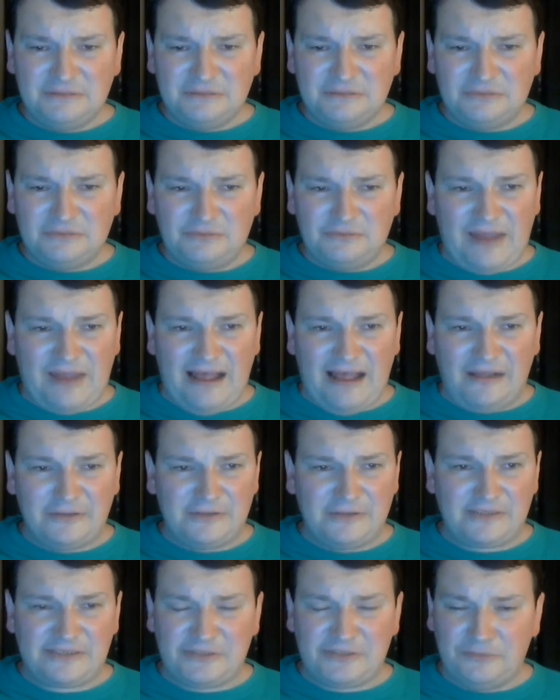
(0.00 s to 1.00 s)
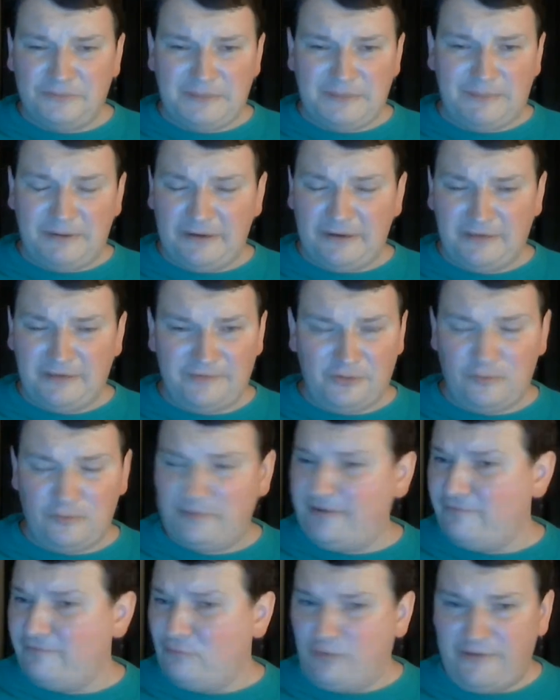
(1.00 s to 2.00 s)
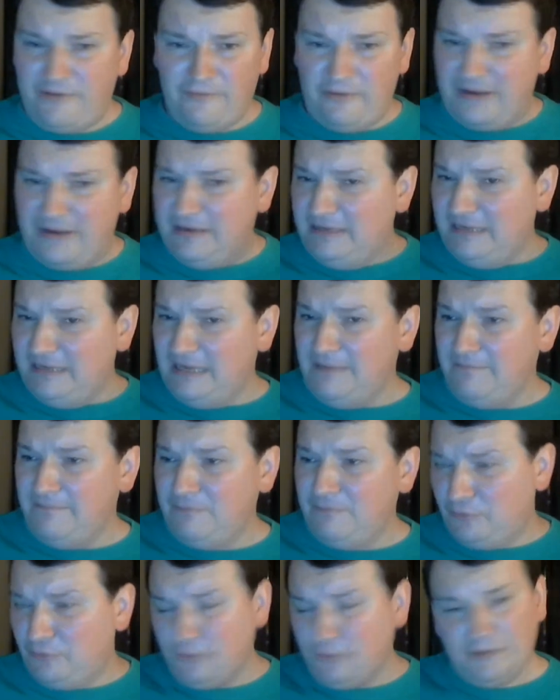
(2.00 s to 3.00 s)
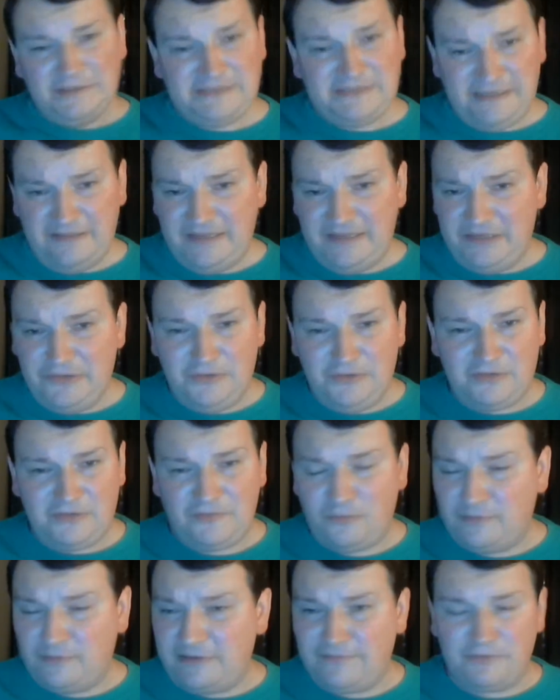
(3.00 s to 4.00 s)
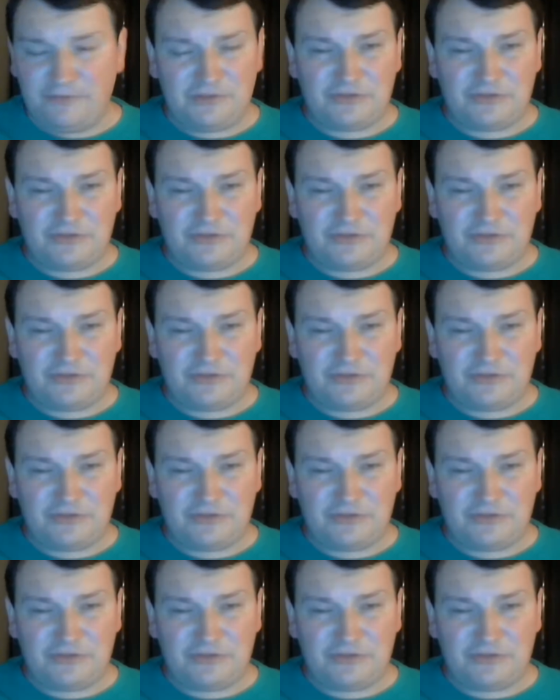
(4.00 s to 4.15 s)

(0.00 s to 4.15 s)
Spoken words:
Valor still be part of it, or whatever endgame currency they use for whatever